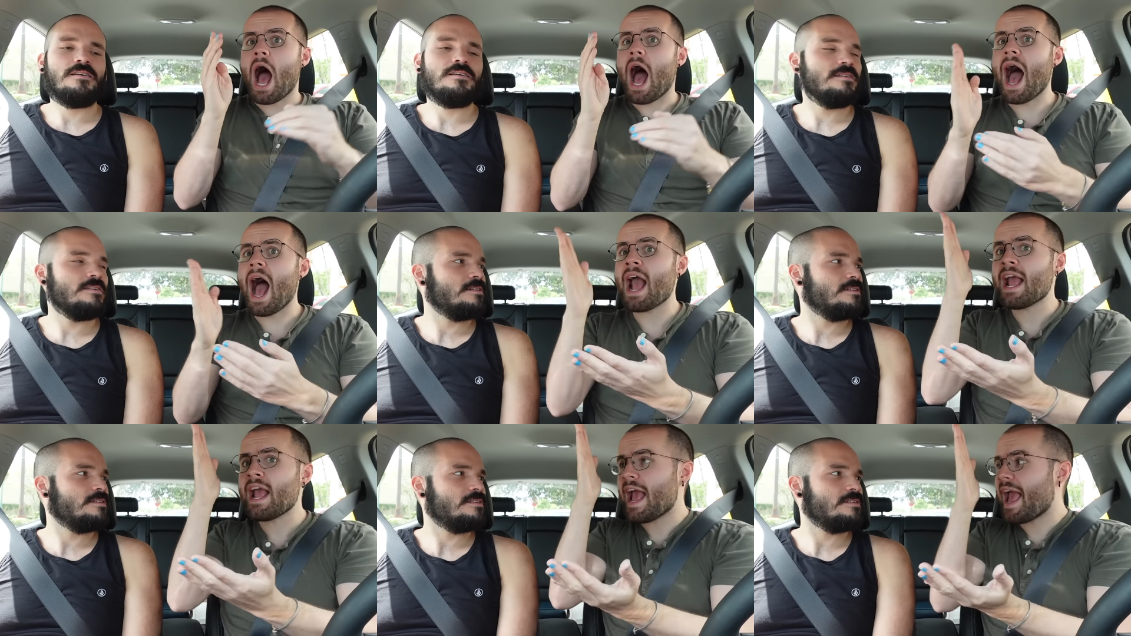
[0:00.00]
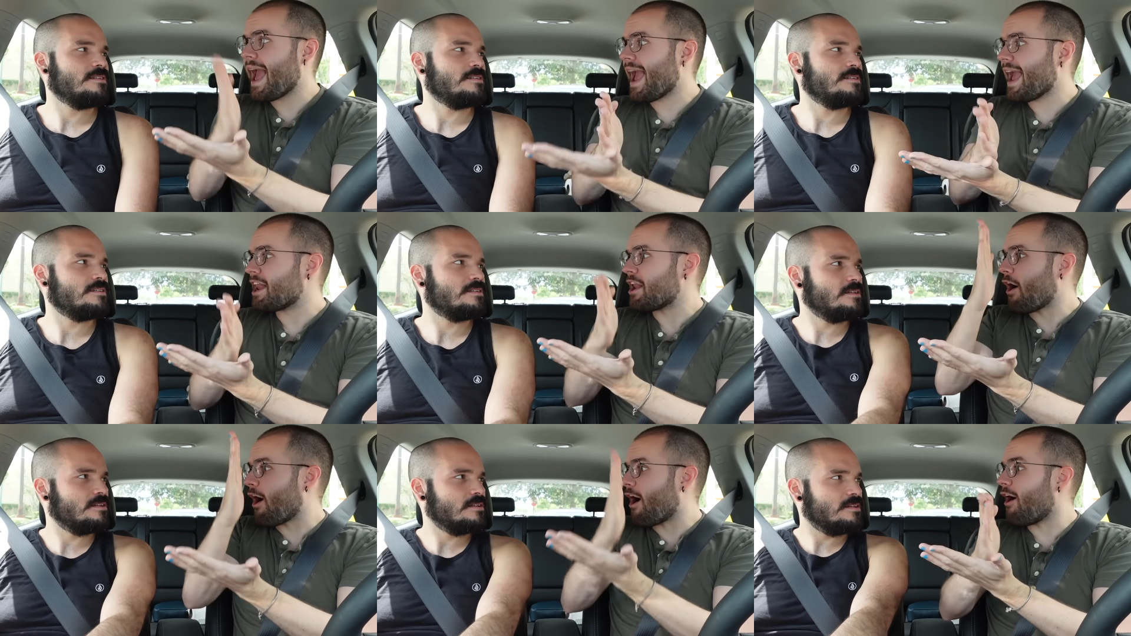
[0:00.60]
Speaker 1: I
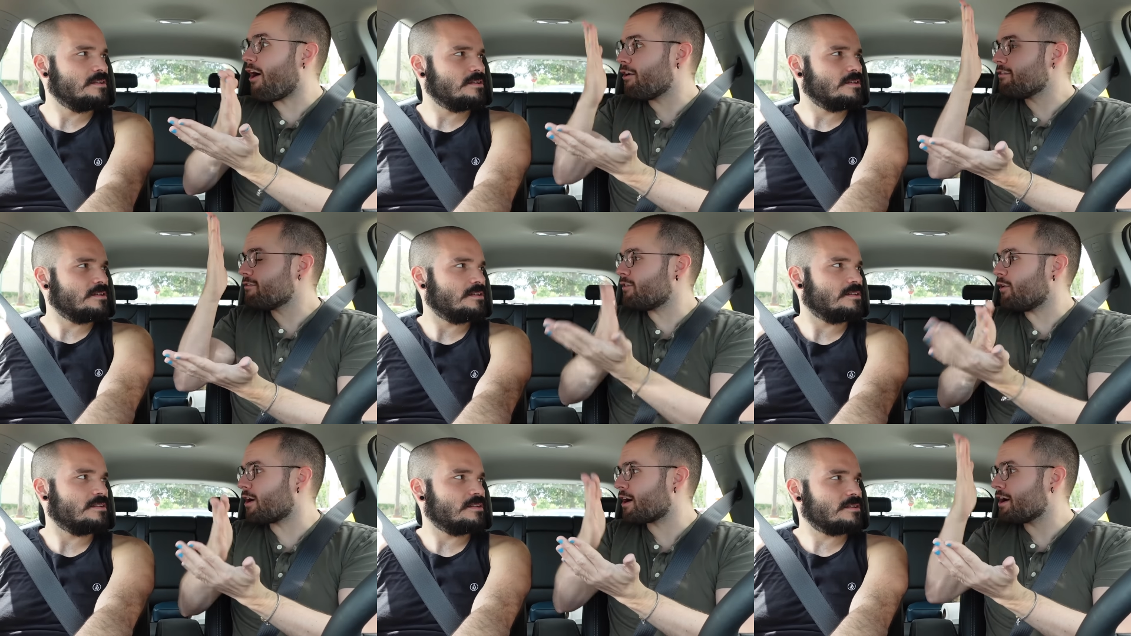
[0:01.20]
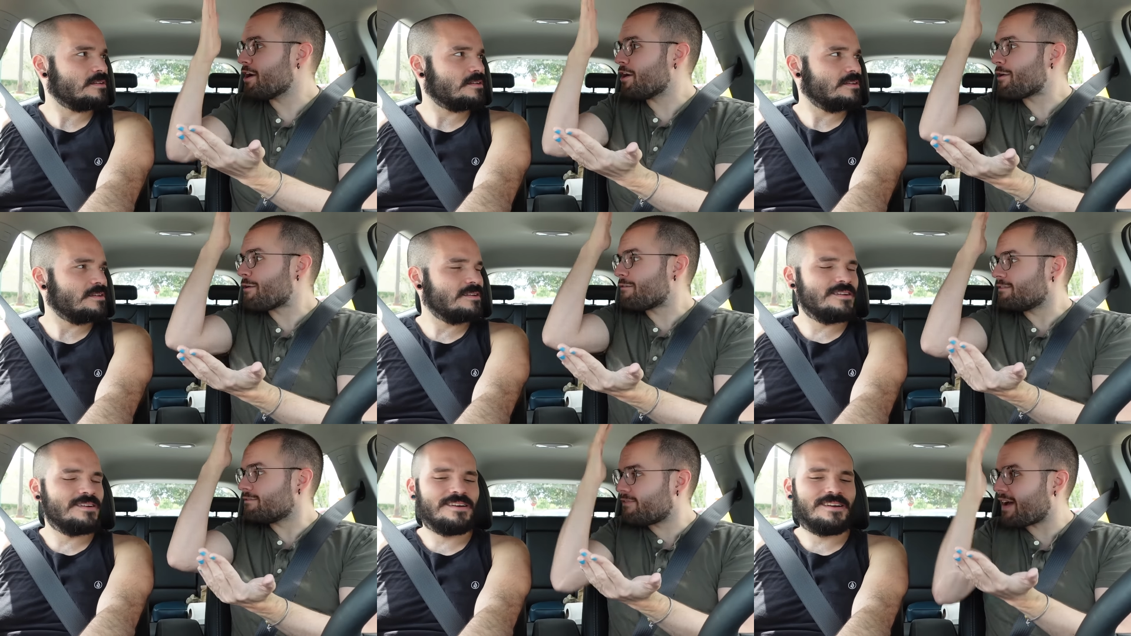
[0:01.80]
ate all four
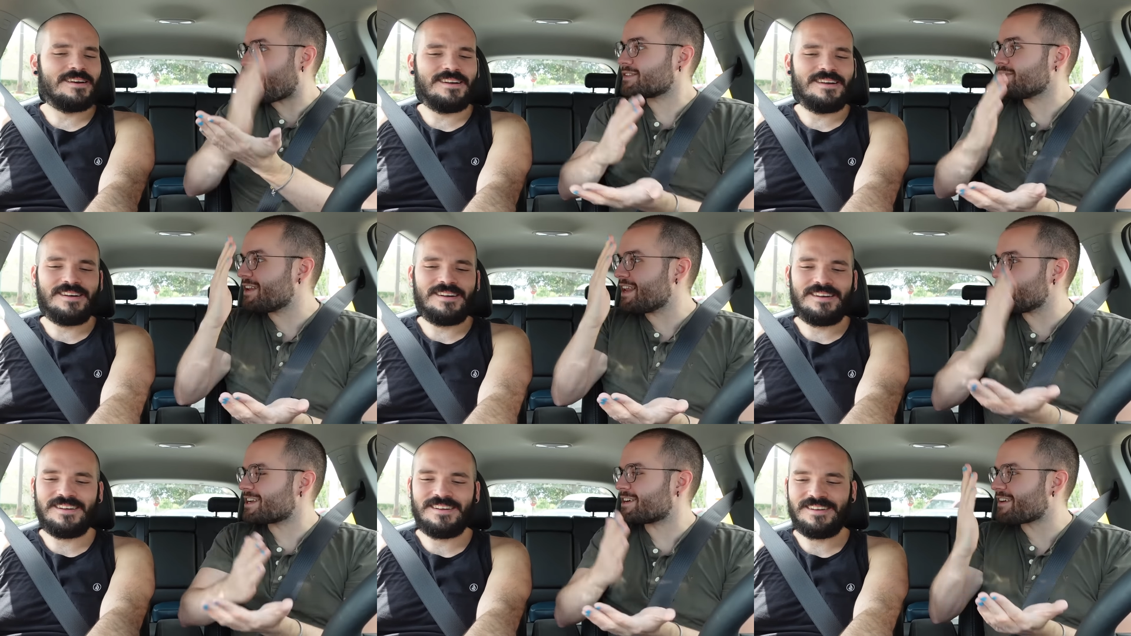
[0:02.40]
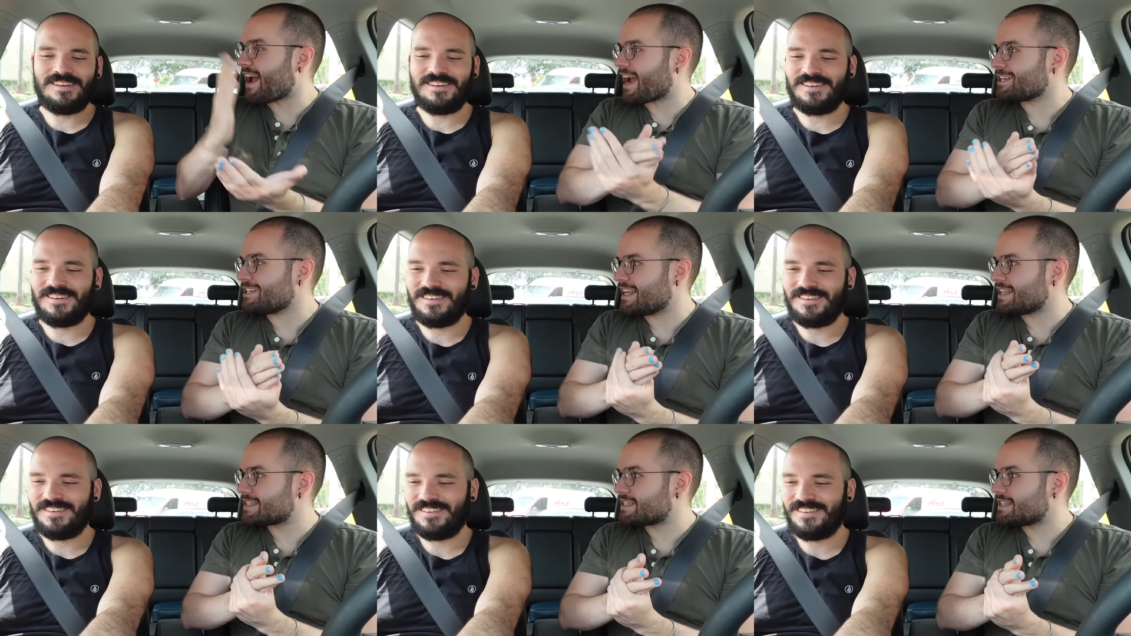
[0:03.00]
fast food
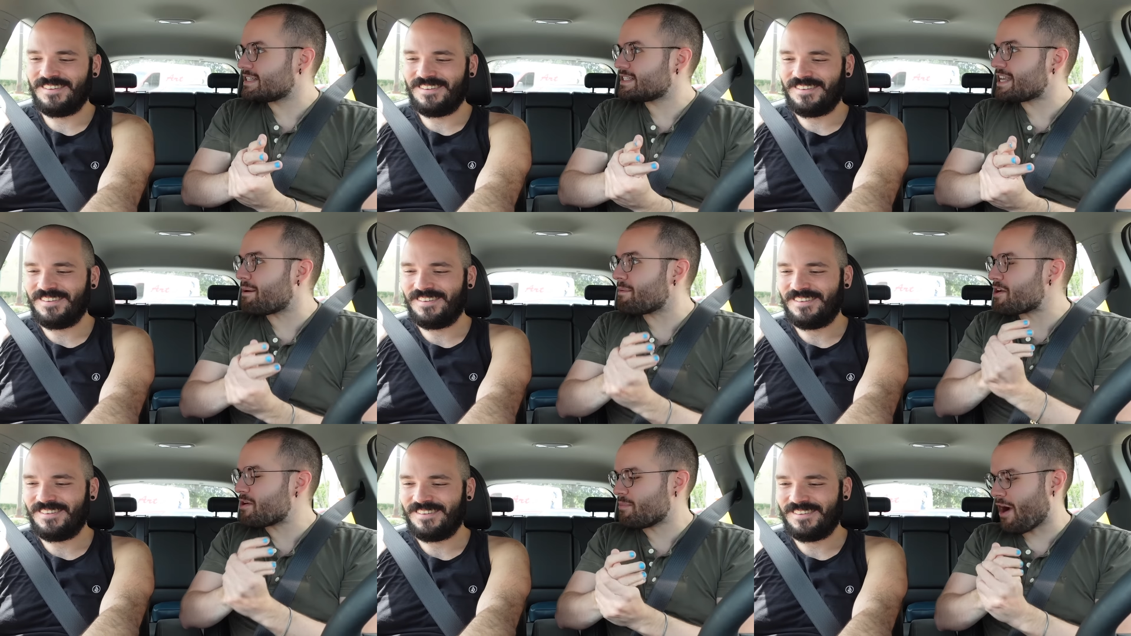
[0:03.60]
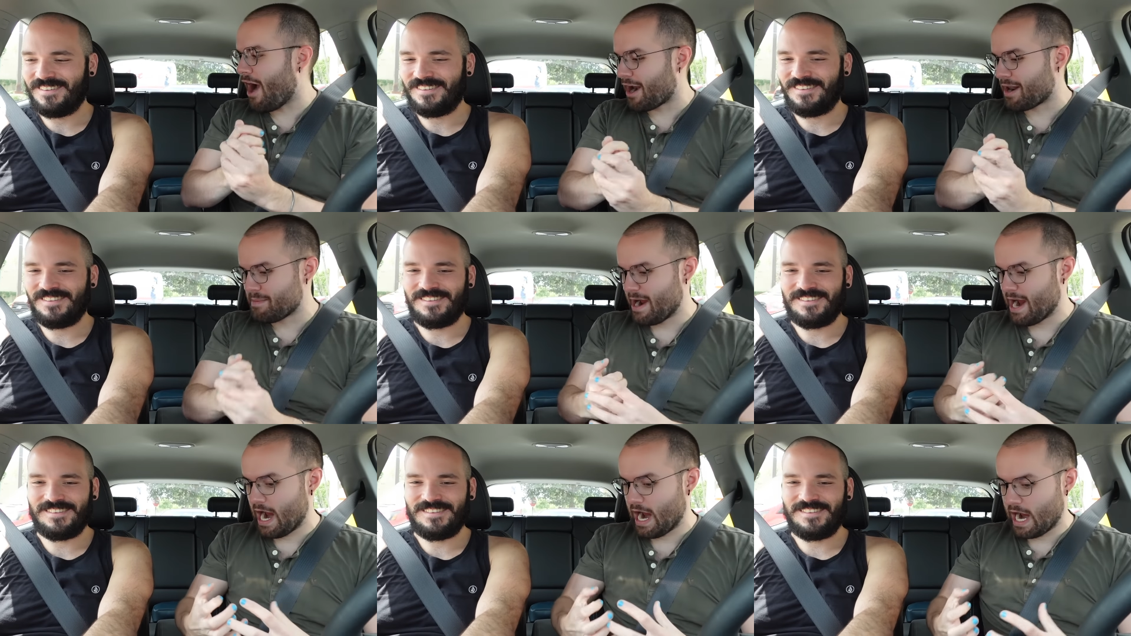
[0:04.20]
interactions. Tell me you're proud
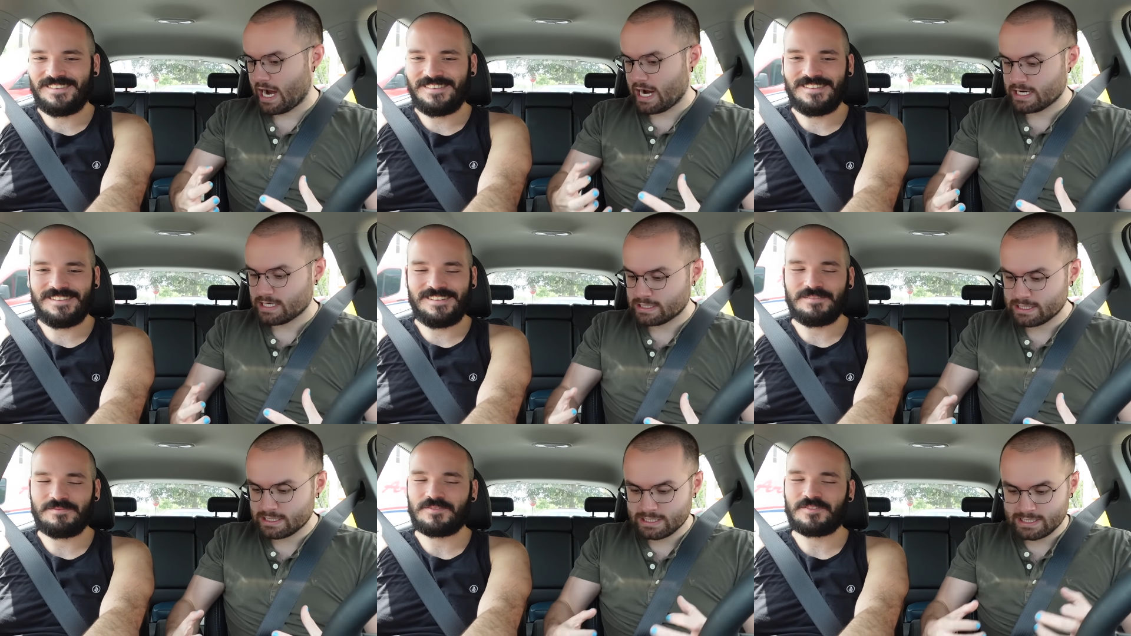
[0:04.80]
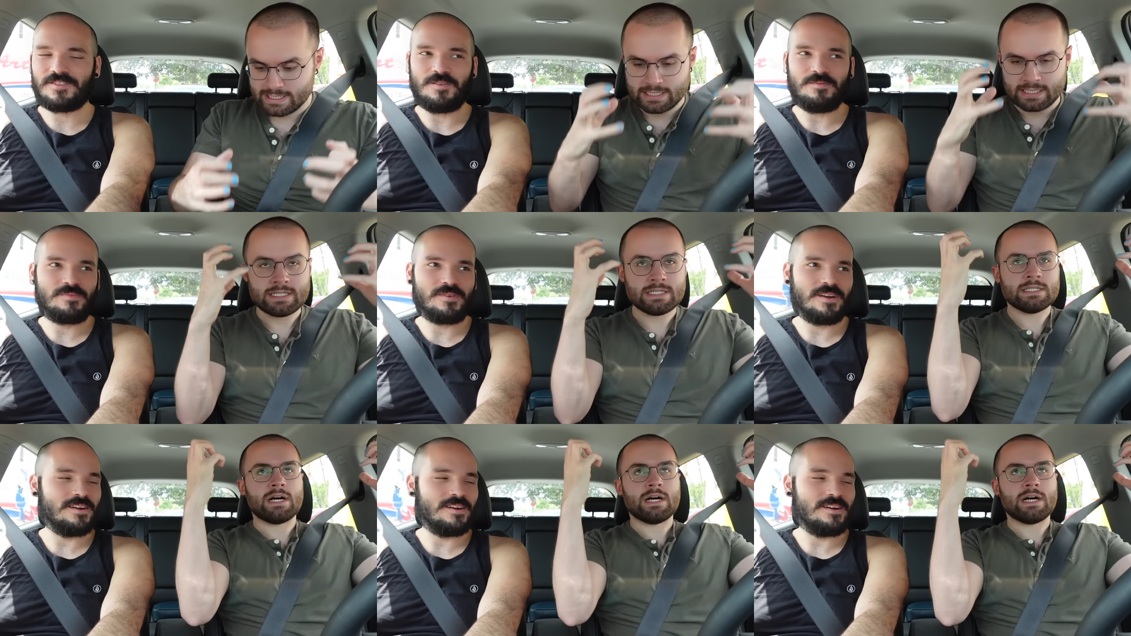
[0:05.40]
of me. So proud.